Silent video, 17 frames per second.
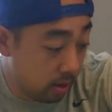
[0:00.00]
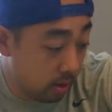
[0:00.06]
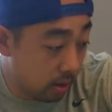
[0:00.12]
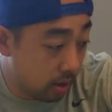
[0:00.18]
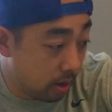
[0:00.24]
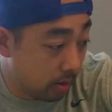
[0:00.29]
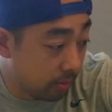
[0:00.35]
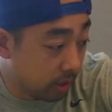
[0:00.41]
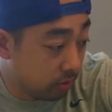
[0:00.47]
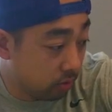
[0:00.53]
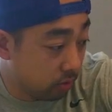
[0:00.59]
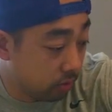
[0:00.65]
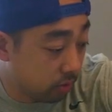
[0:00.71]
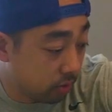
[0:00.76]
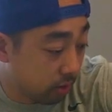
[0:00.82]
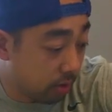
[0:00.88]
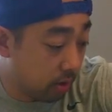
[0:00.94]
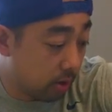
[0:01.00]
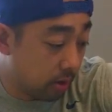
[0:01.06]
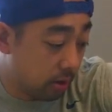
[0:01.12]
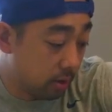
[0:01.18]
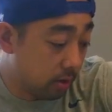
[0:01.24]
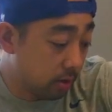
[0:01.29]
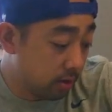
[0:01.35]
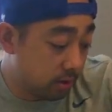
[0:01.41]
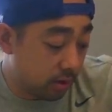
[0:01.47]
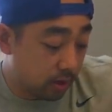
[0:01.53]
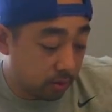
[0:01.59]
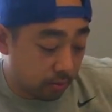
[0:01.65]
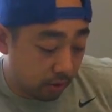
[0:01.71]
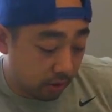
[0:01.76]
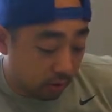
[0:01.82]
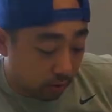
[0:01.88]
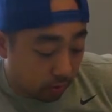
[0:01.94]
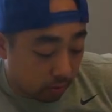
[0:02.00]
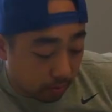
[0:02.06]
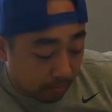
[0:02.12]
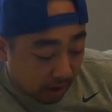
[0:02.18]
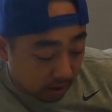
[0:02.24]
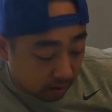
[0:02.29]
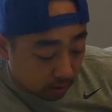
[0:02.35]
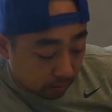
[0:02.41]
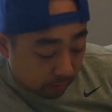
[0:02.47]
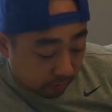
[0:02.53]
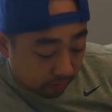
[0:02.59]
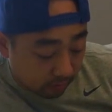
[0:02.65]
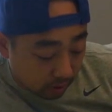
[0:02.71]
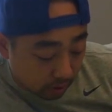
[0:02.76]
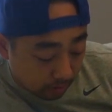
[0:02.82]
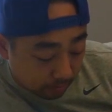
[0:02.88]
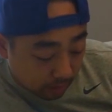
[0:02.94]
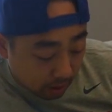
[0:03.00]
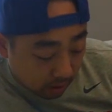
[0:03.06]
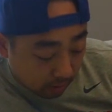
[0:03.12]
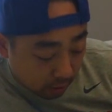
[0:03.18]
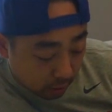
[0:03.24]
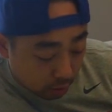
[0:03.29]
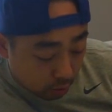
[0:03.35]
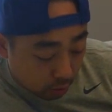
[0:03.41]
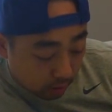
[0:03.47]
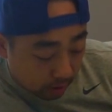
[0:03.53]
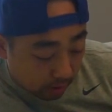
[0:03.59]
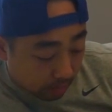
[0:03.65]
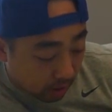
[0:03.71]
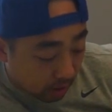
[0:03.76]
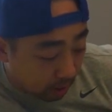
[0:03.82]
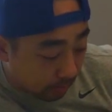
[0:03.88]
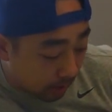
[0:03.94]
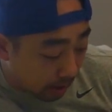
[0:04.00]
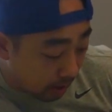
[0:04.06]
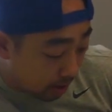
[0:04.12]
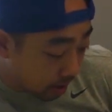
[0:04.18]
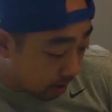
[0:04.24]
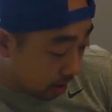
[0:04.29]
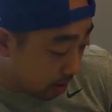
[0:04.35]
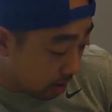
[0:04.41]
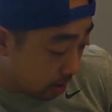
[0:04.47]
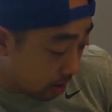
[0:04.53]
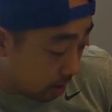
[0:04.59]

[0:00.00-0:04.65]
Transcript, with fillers: yeah, I'm not too sure. Oh, looks, that's pretty cool. A mashup of uh, Mario and Mega Man.